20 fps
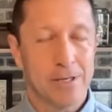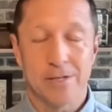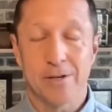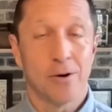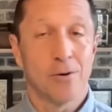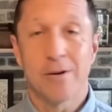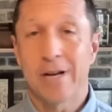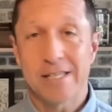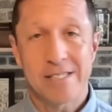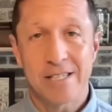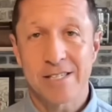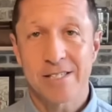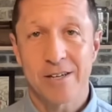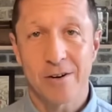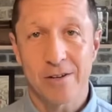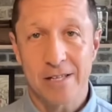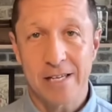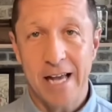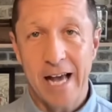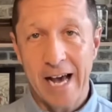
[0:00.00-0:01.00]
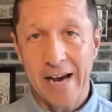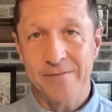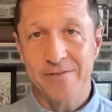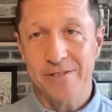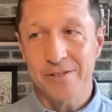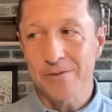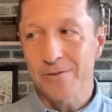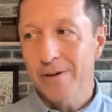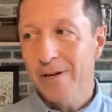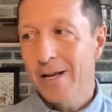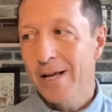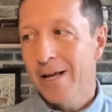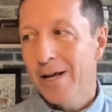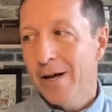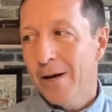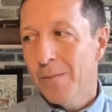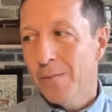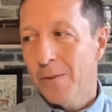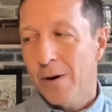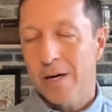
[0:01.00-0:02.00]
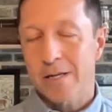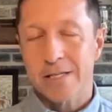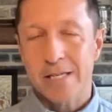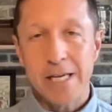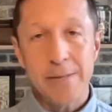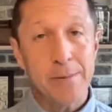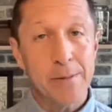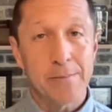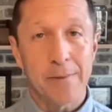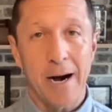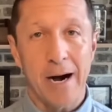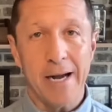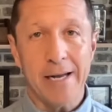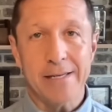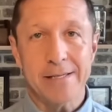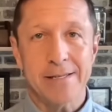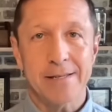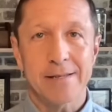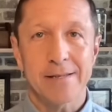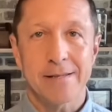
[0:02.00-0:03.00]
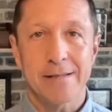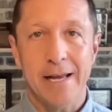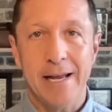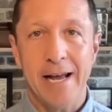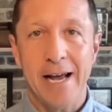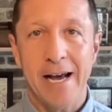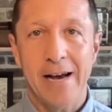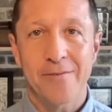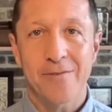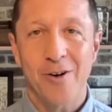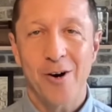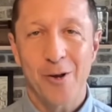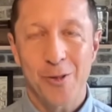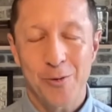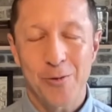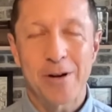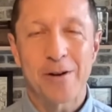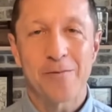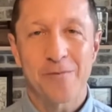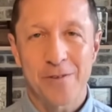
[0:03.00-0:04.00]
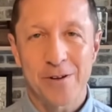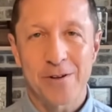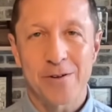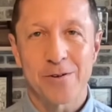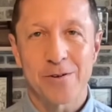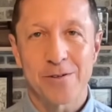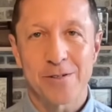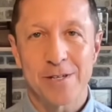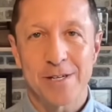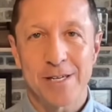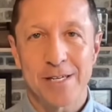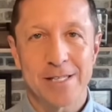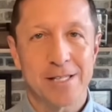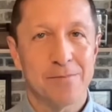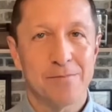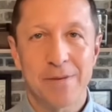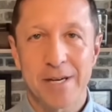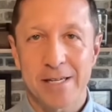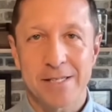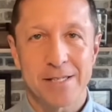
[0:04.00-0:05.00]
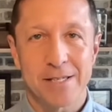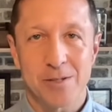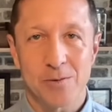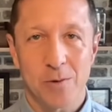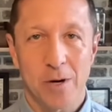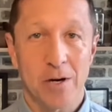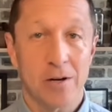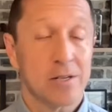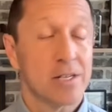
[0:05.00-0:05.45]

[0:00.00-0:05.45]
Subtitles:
you don't necessarily have to? But keep in mind, they have other infielders in the mix as well.